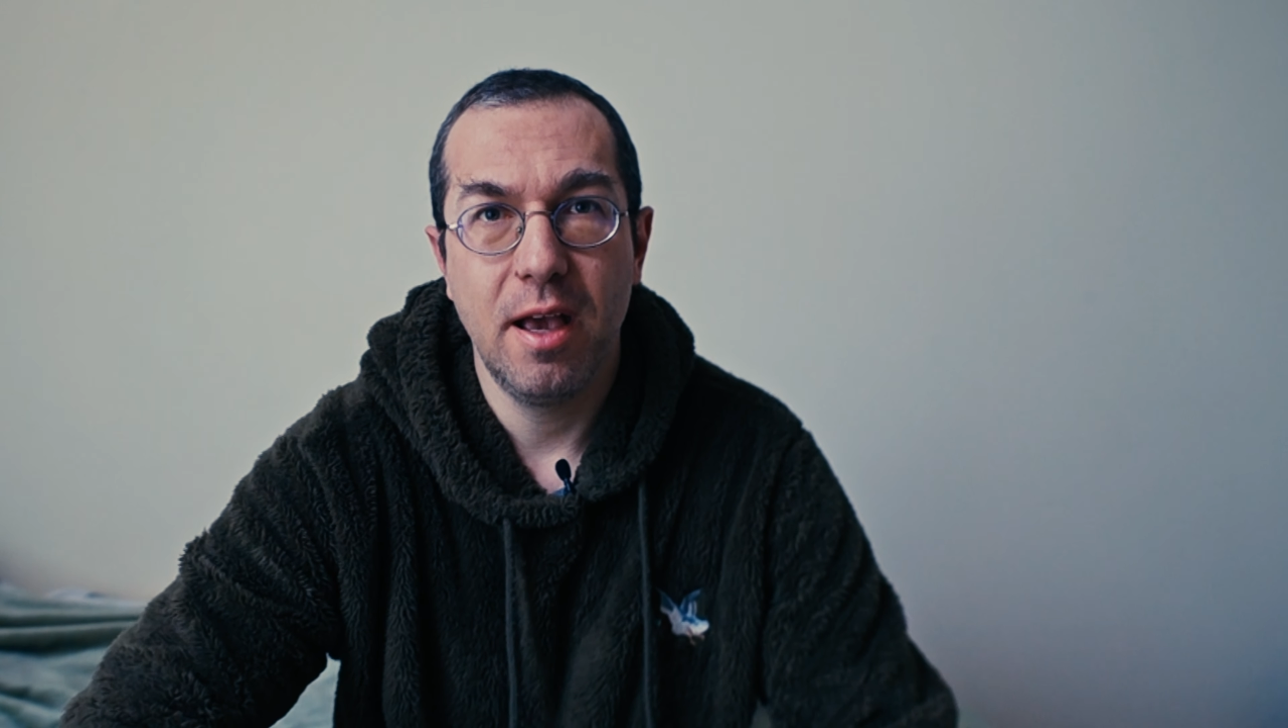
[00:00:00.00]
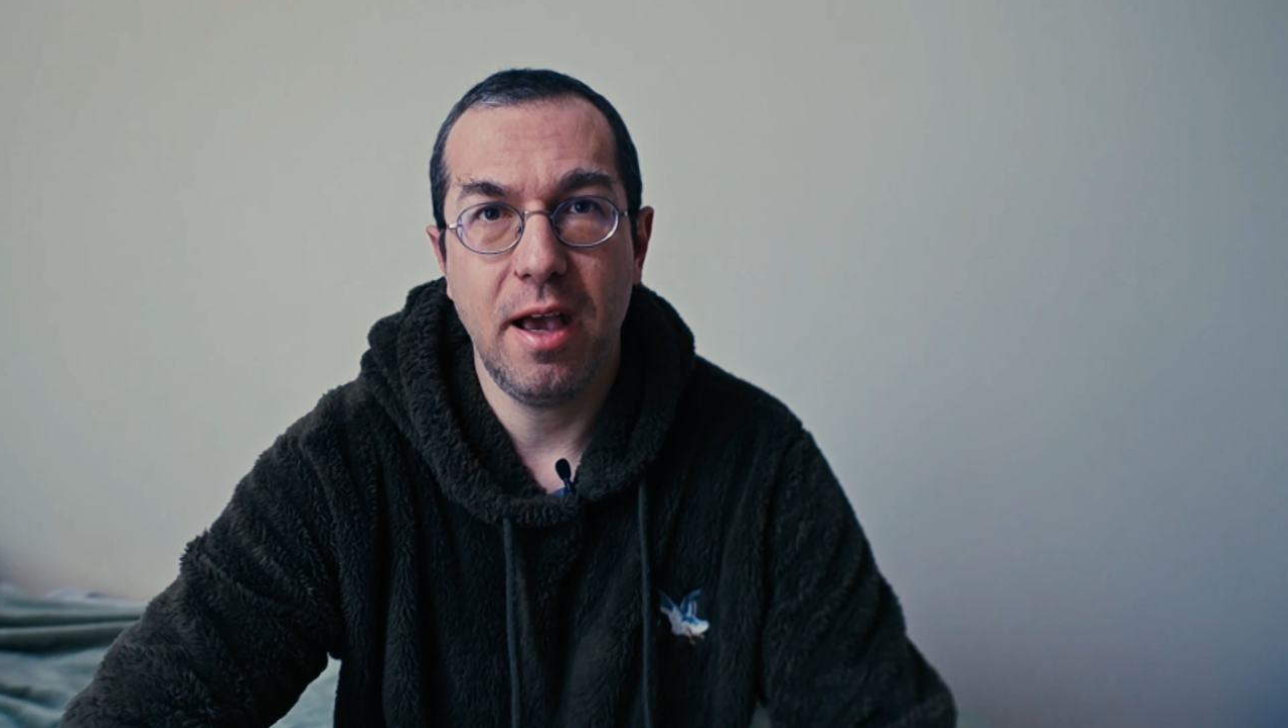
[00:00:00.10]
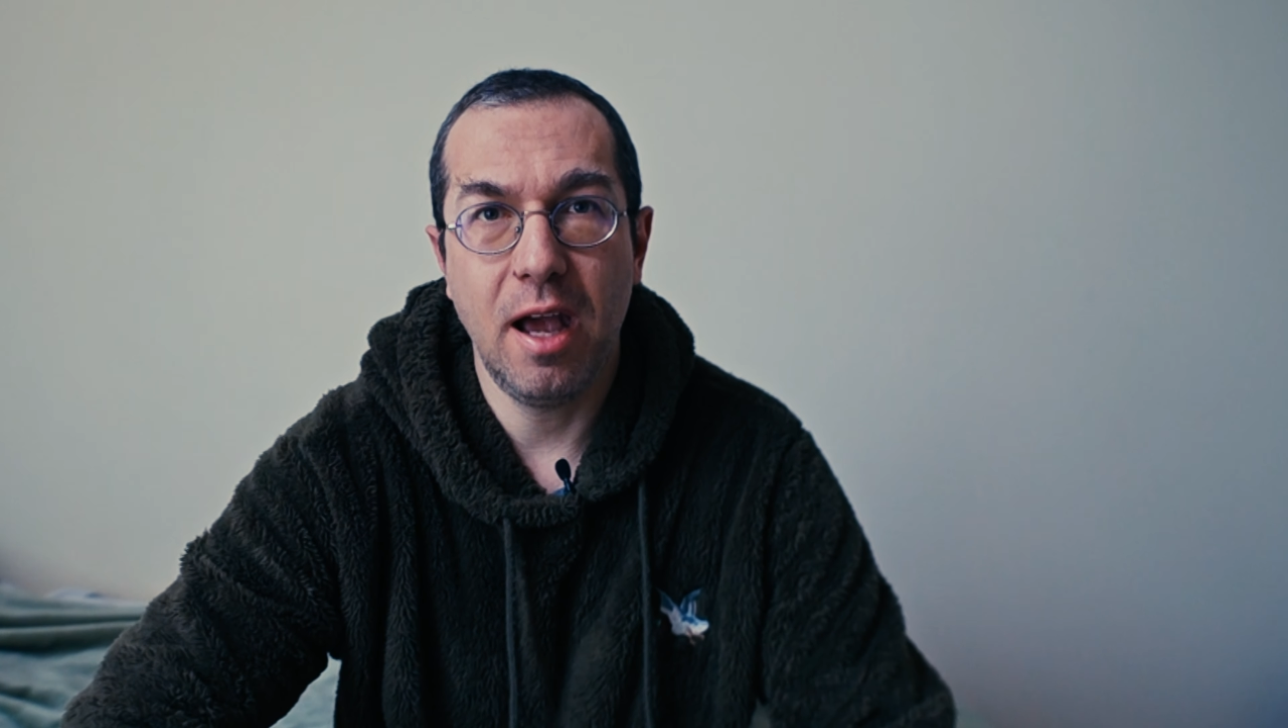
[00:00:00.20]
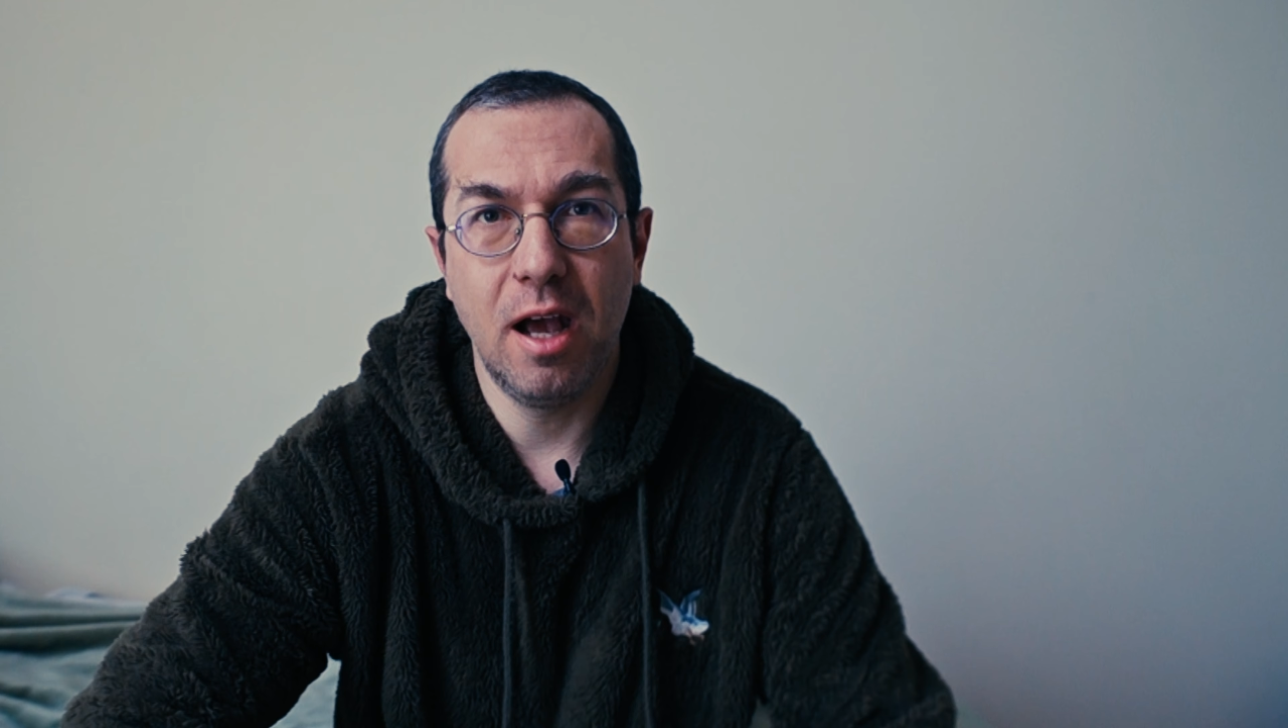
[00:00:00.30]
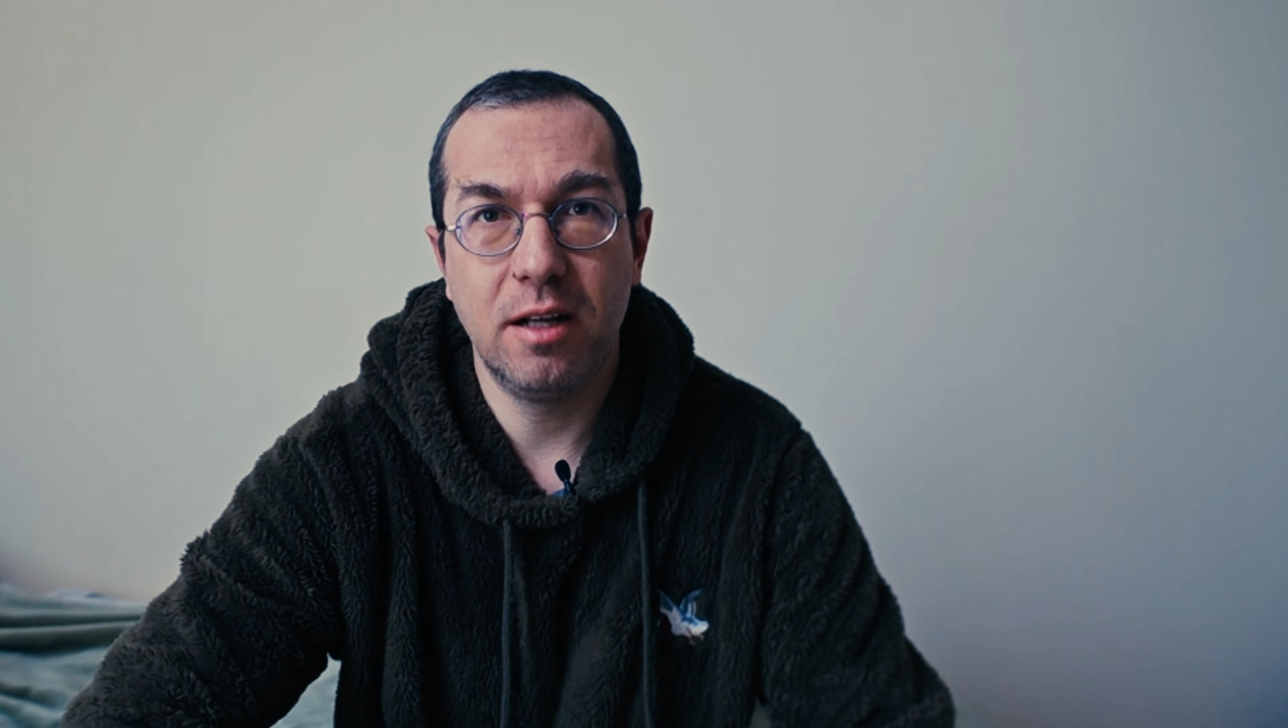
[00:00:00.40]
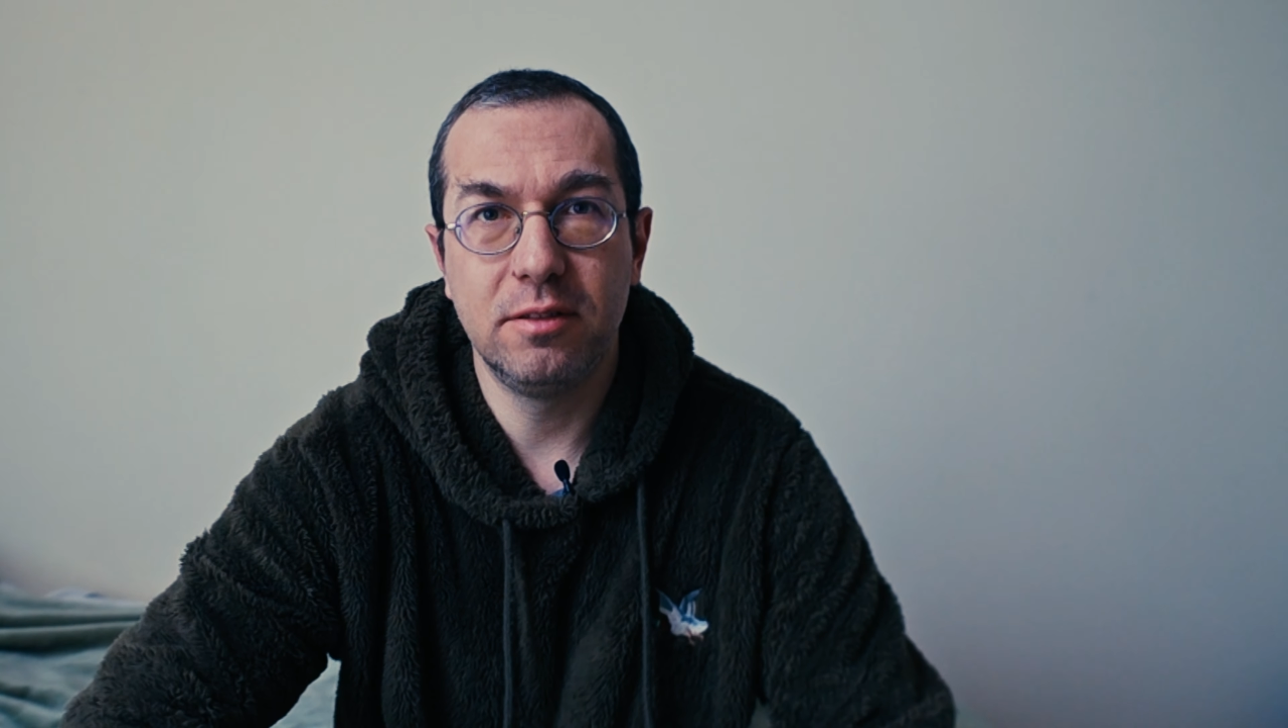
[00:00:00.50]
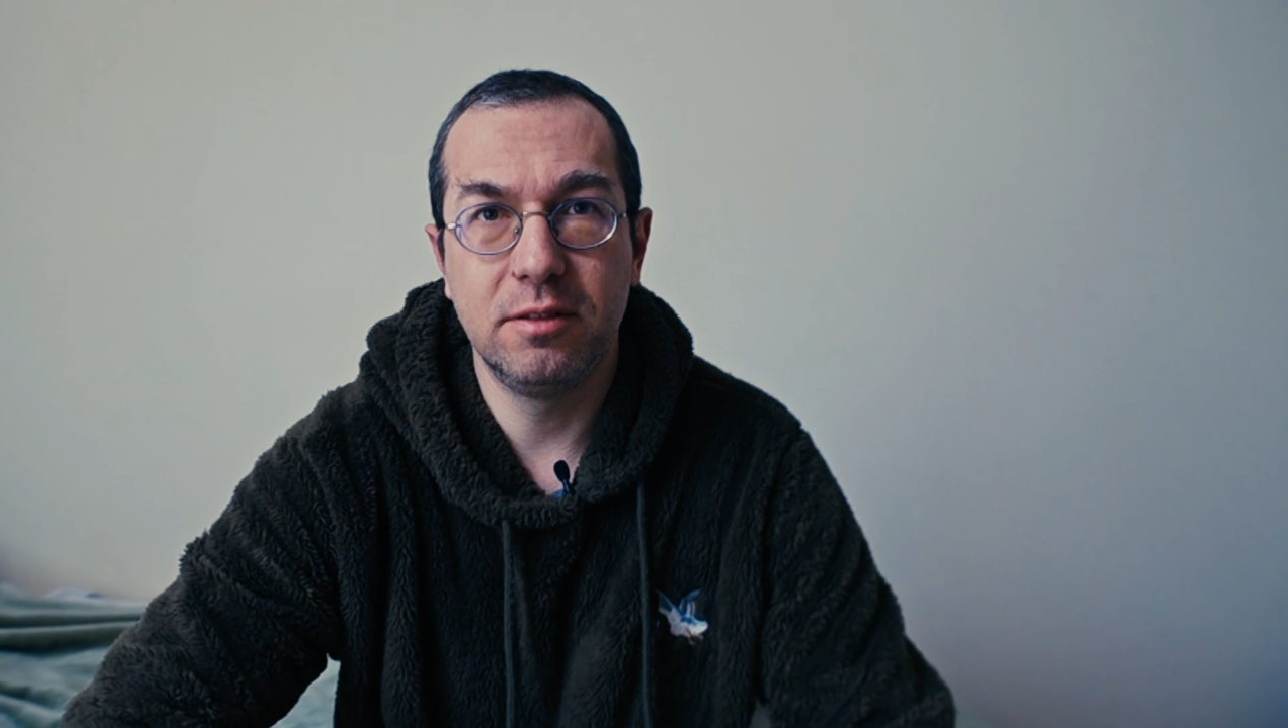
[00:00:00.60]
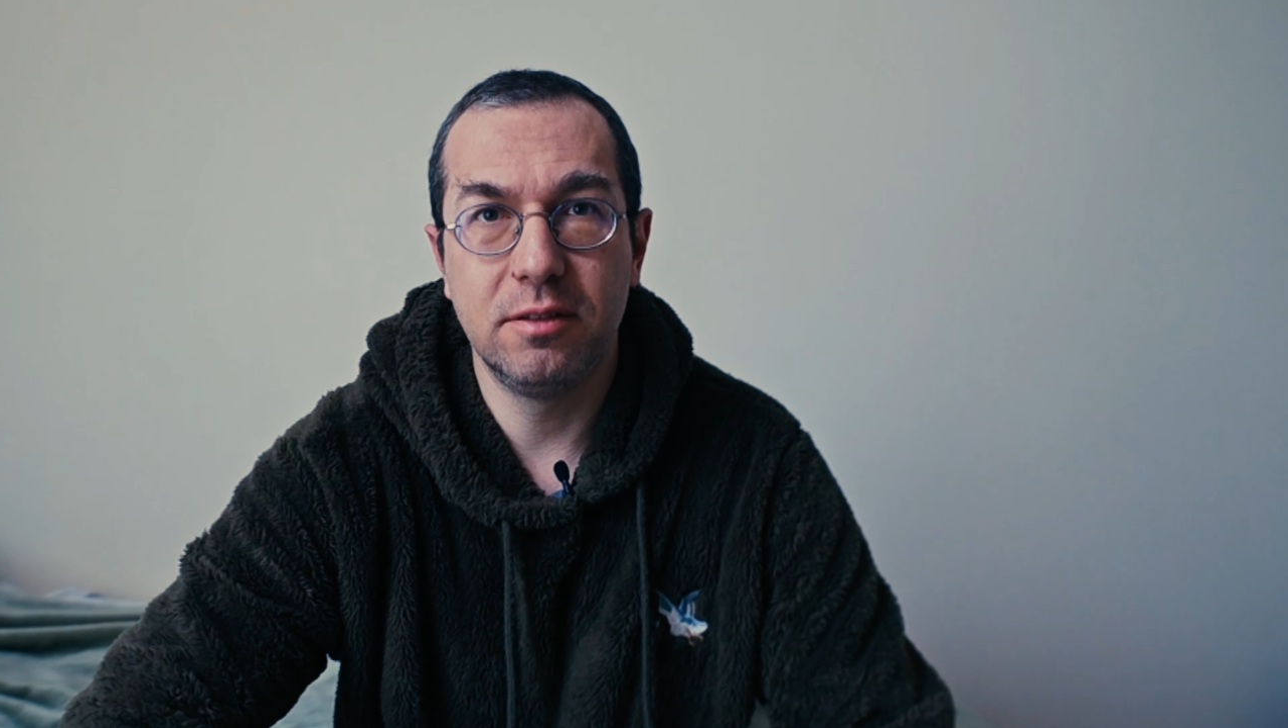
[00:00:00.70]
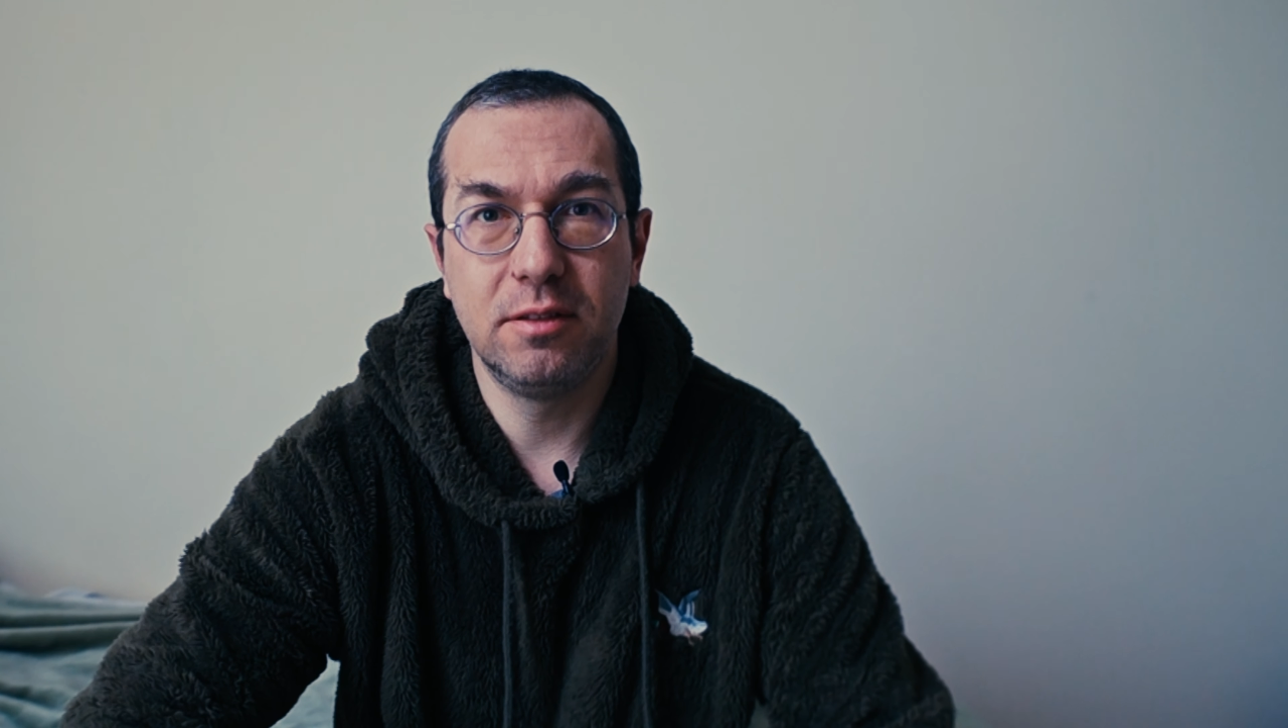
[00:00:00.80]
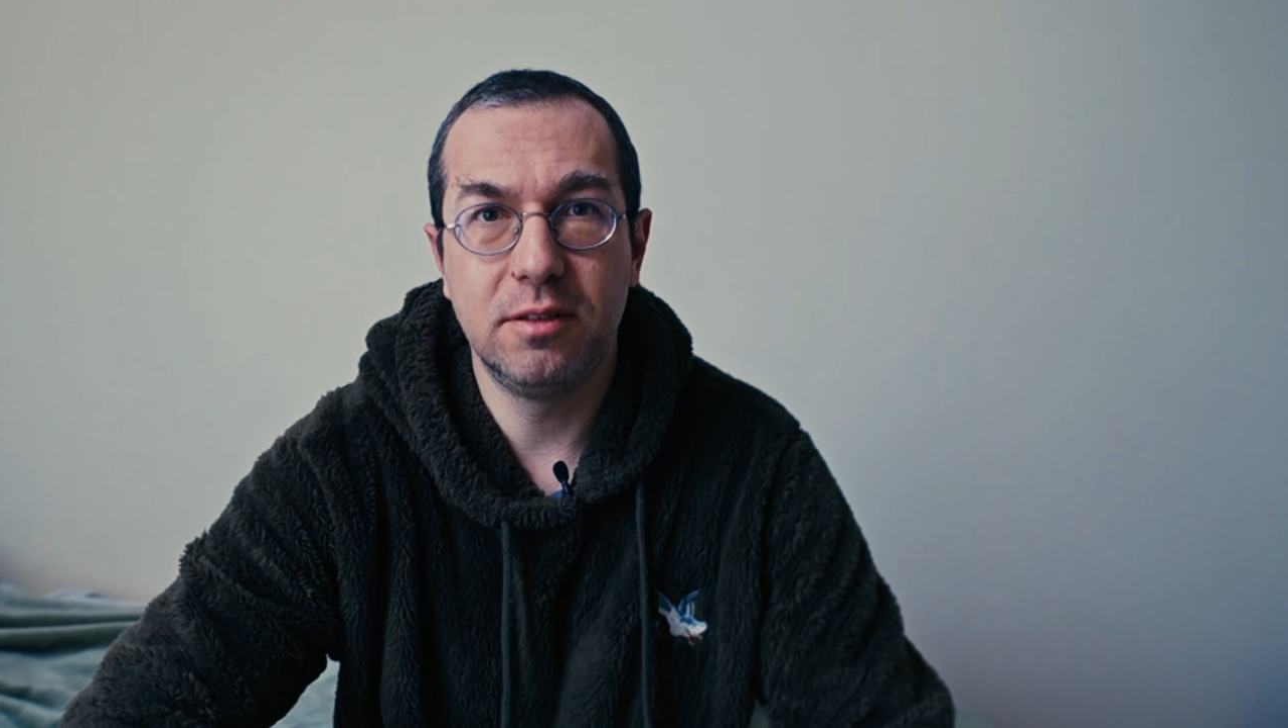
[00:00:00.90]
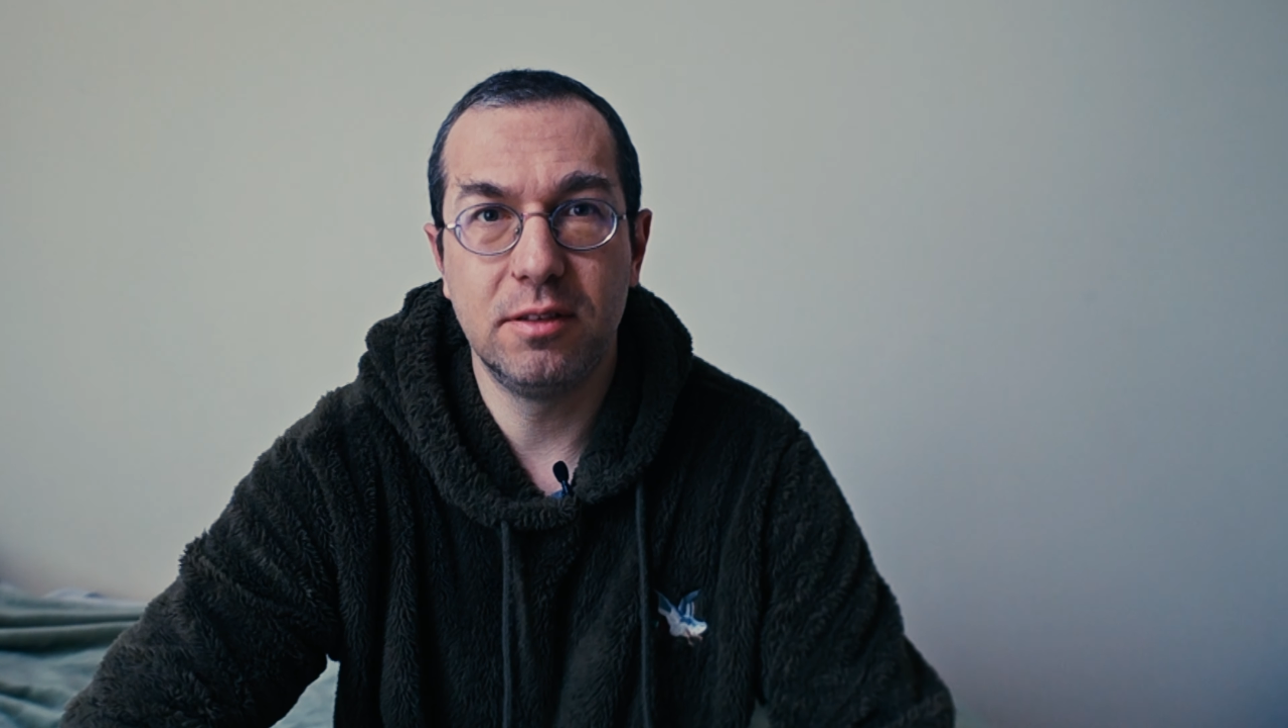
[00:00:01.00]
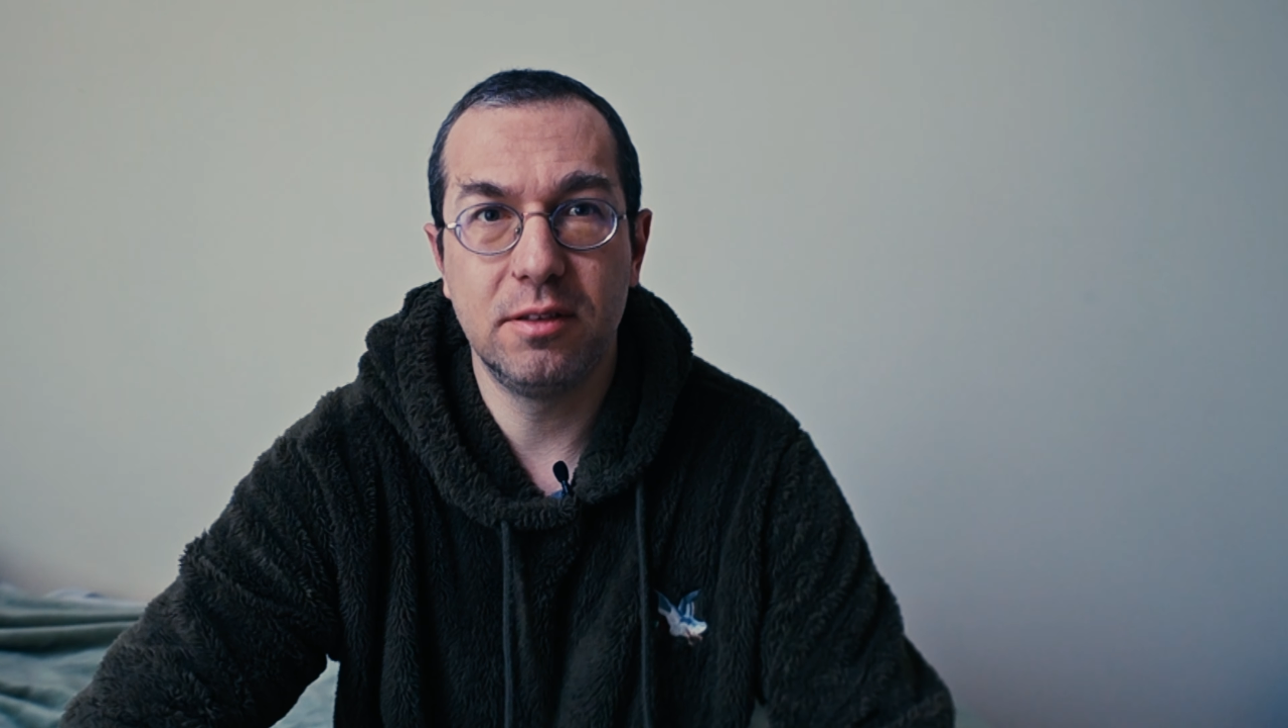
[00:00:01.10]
And